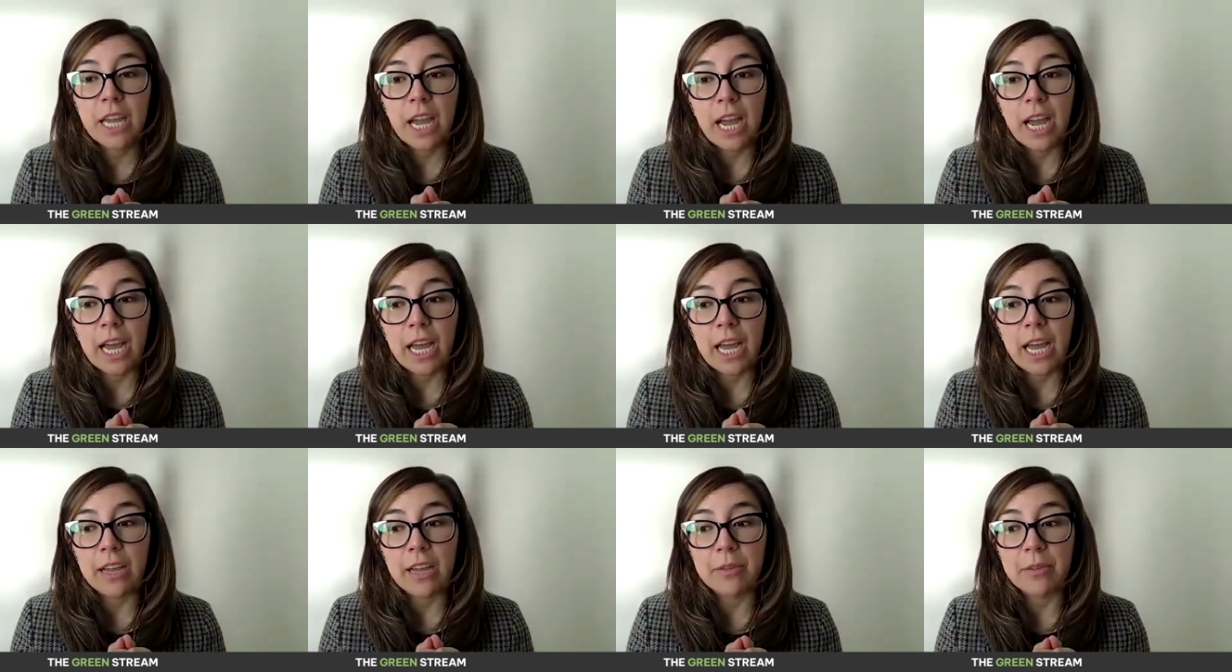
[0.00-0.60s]

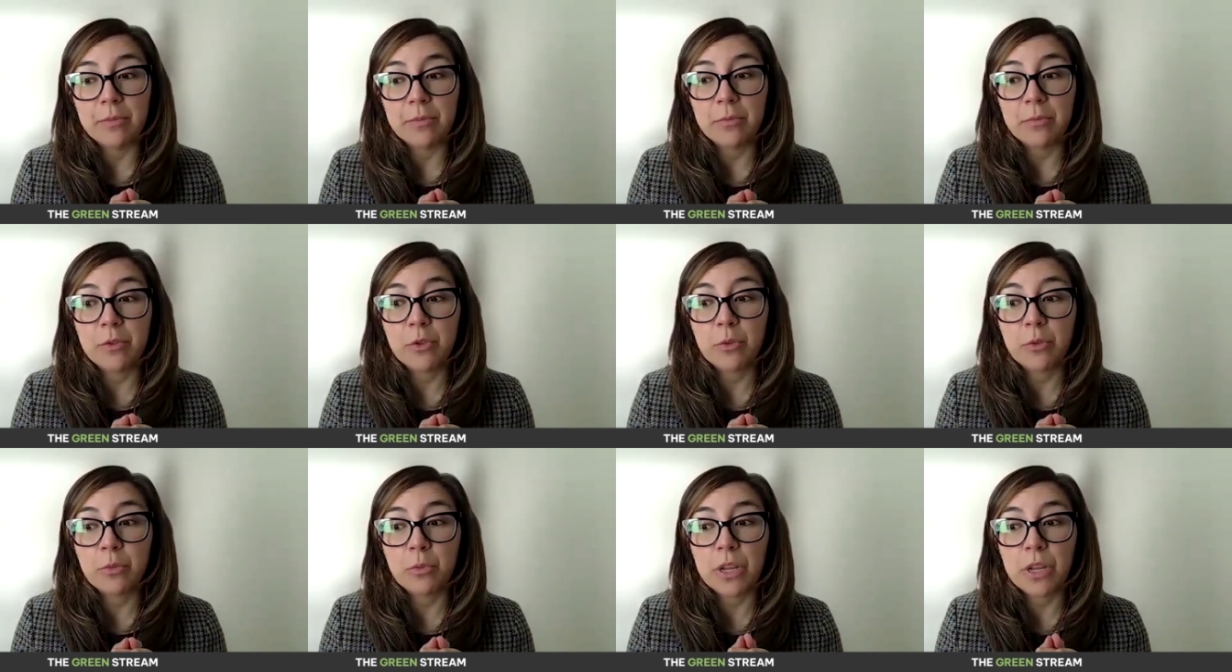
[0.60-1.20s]
um,
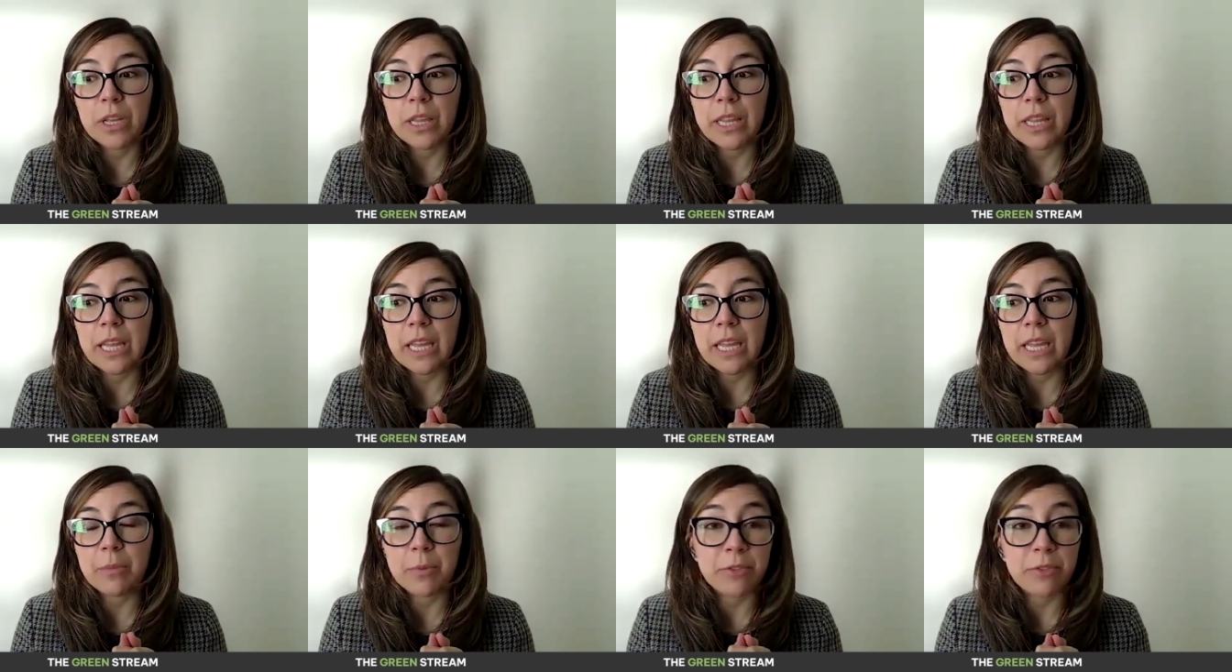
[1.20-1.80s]
to
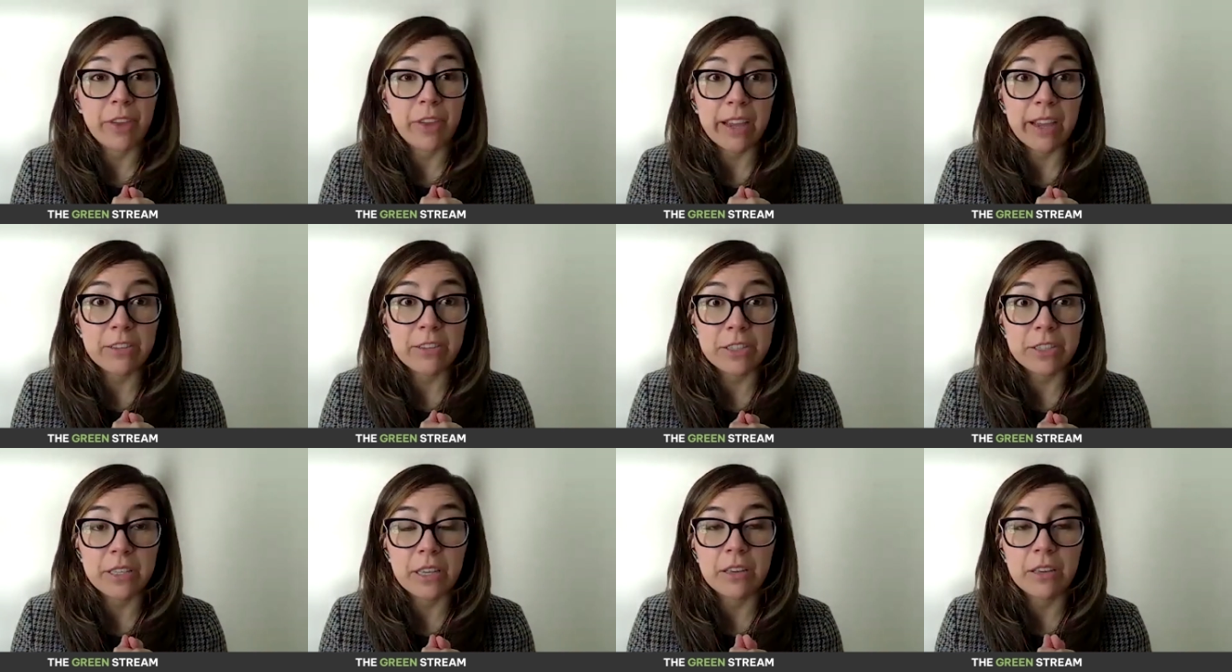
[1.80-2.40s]
really protect
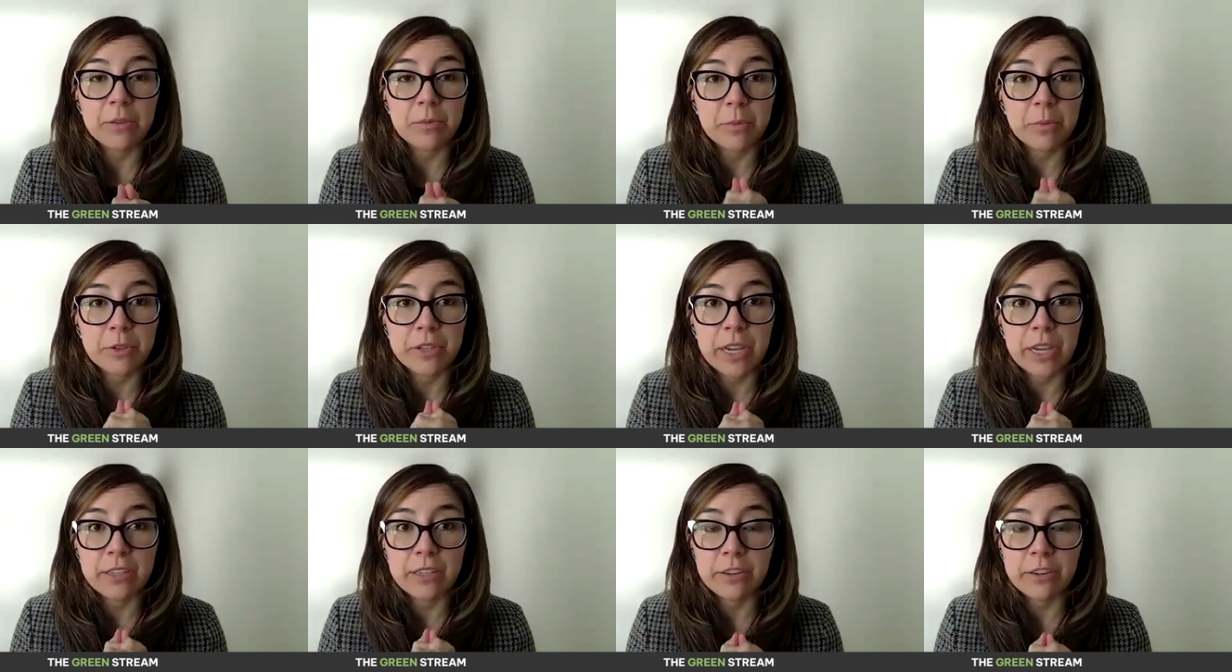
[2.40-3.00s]
ourselves,
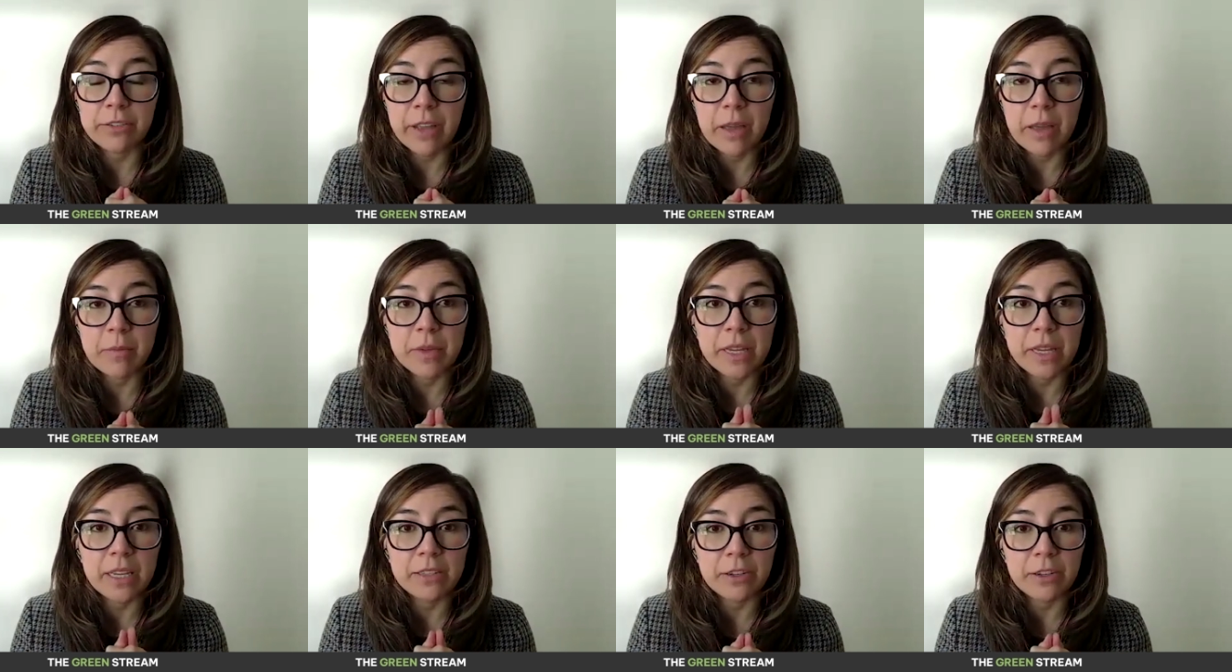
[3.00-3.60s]
protect our
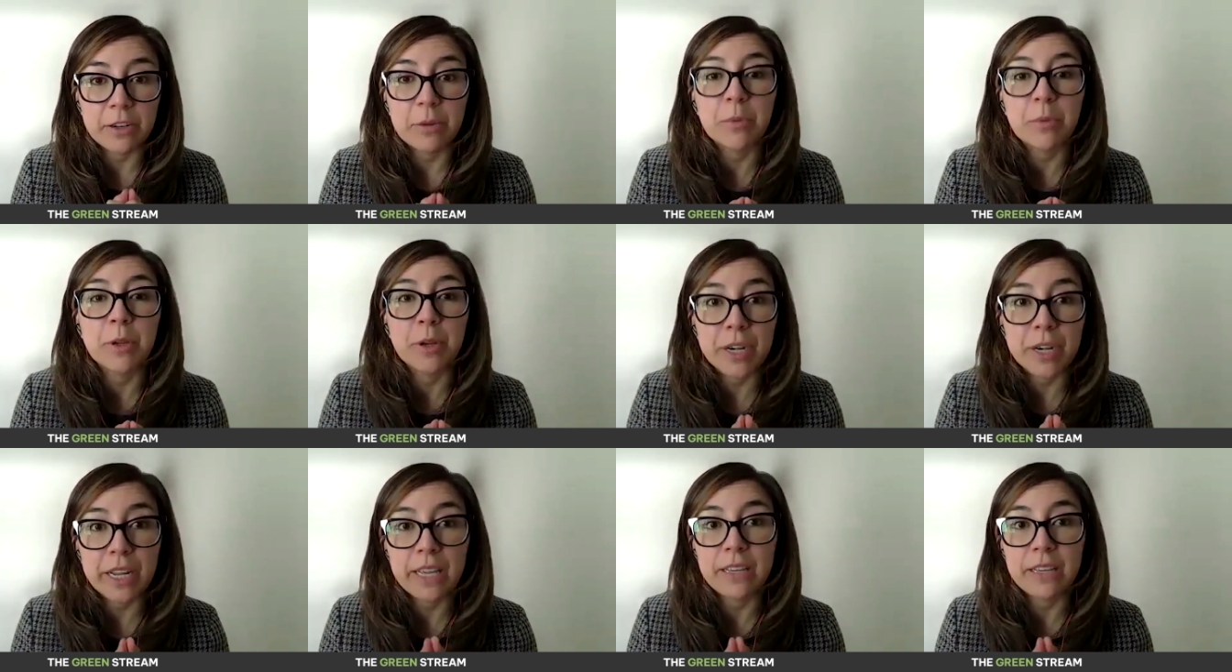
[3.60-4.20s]
families, our
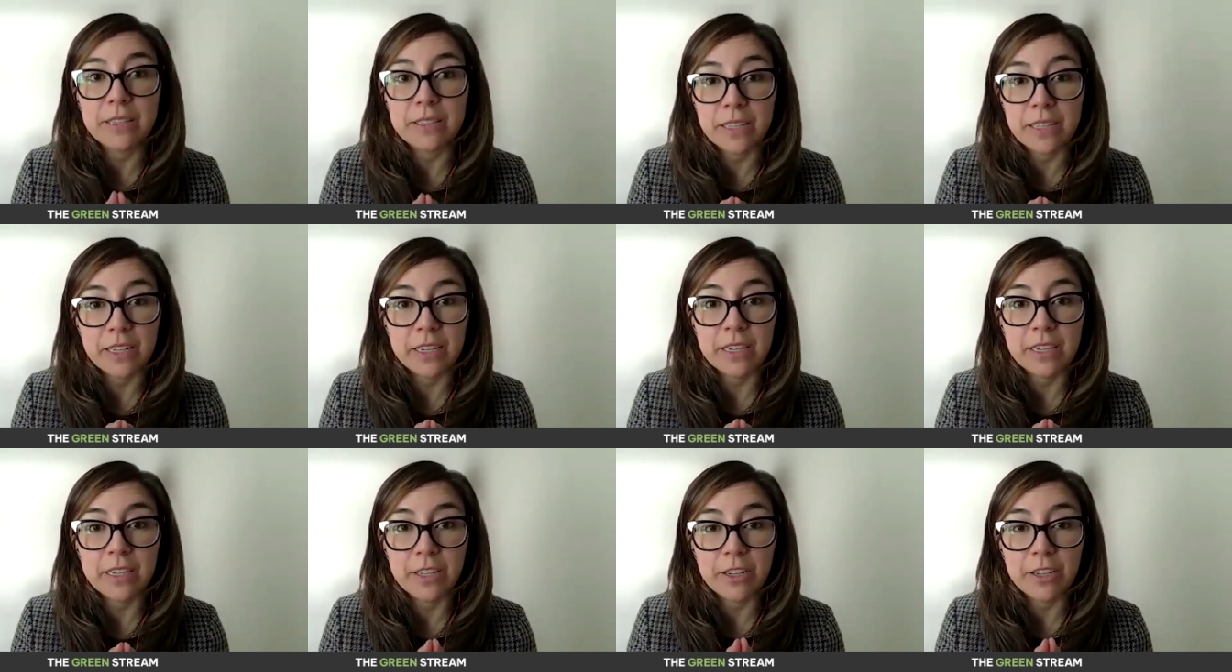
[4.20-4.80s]
communities,
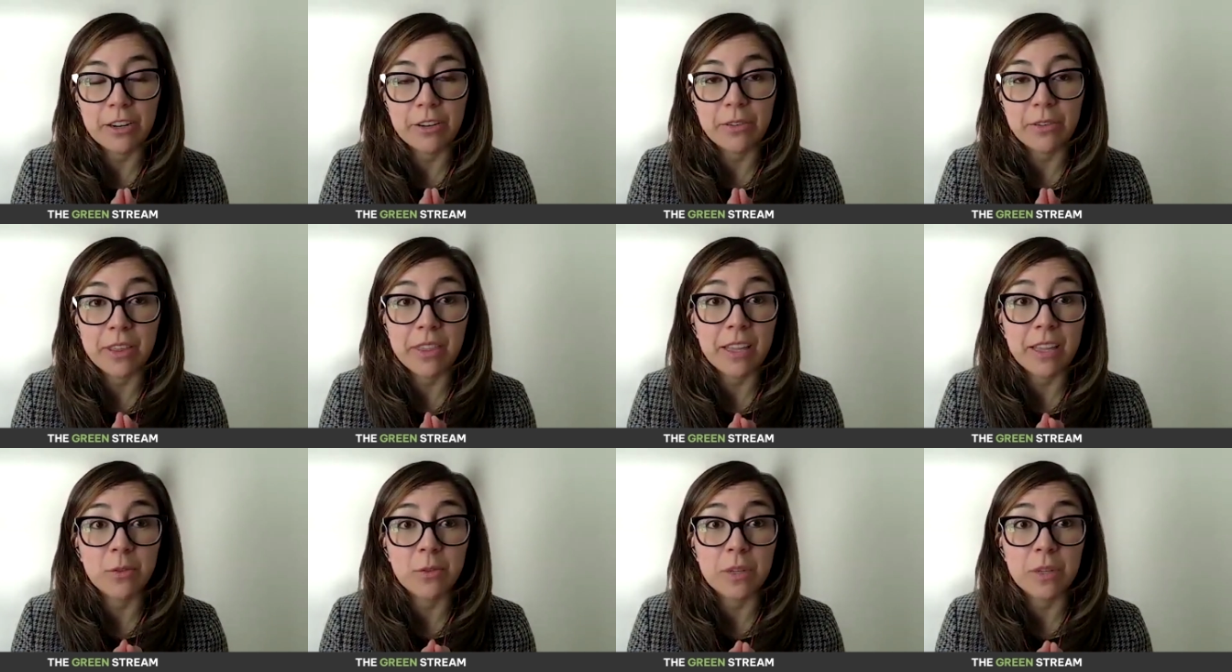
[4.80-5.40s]
and, you know, the
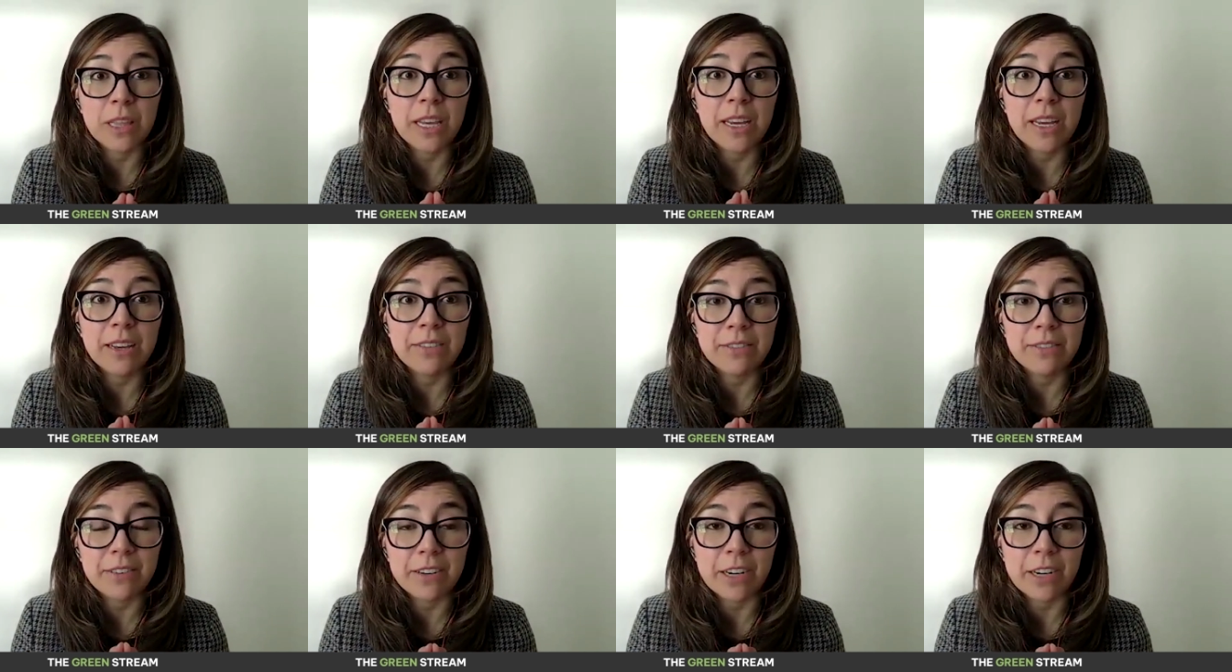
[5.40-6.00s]
things we
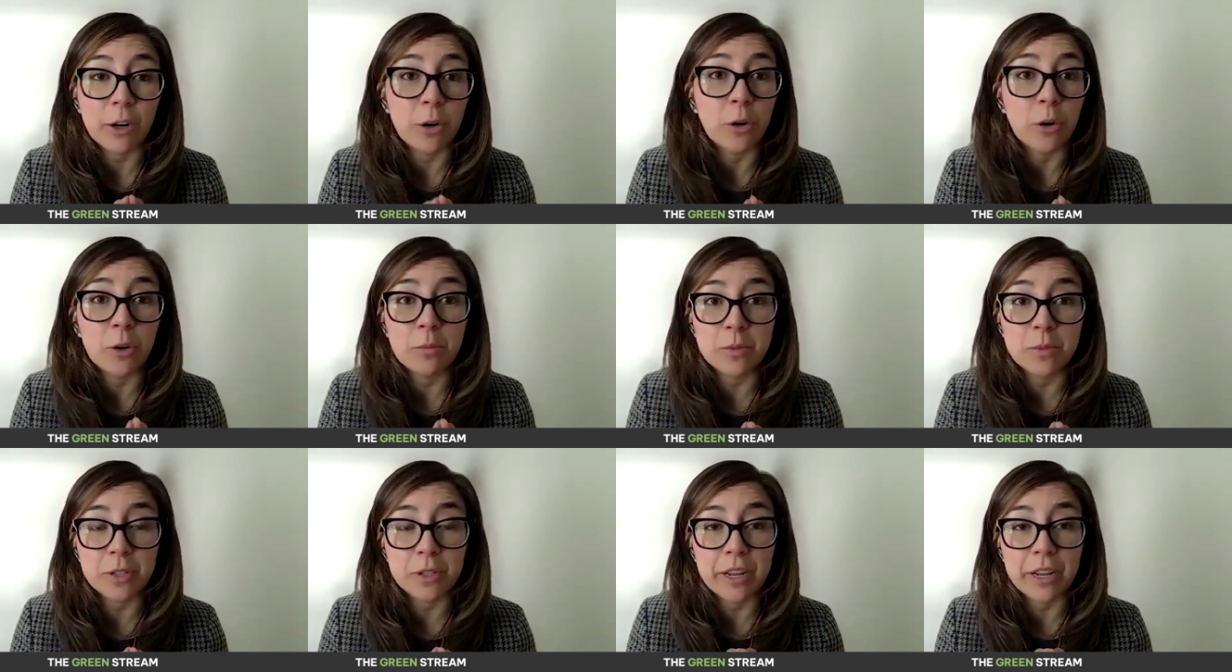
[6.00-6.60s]
love, our
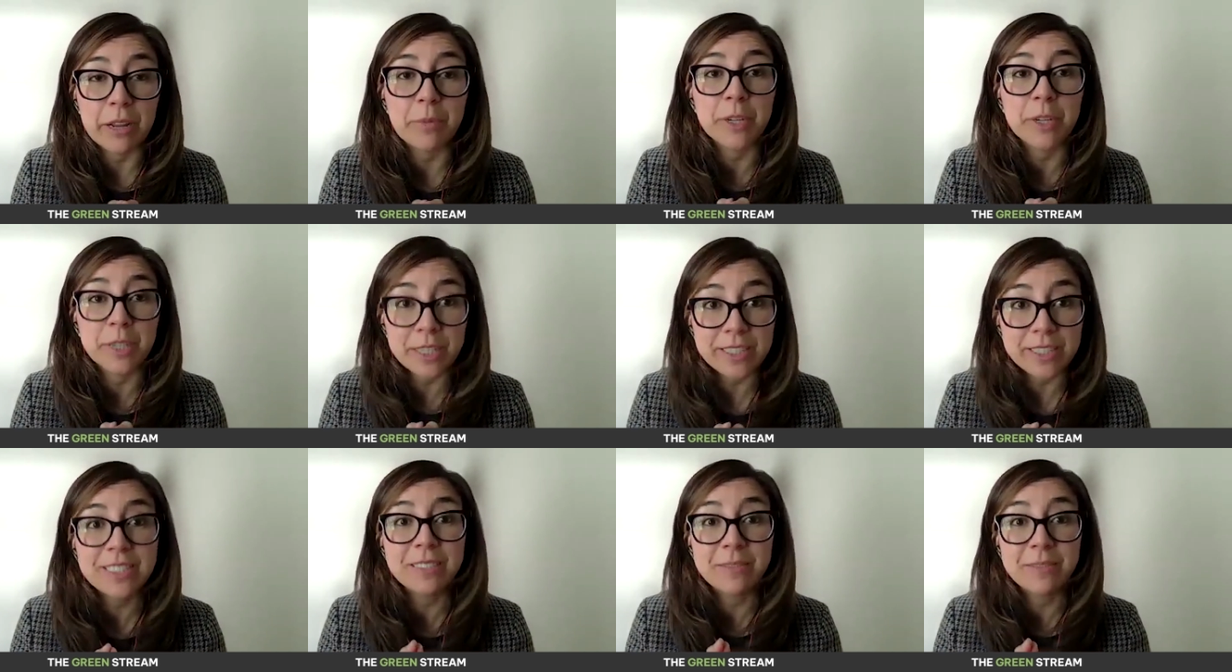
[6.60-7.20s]
homes, our neighborhoods.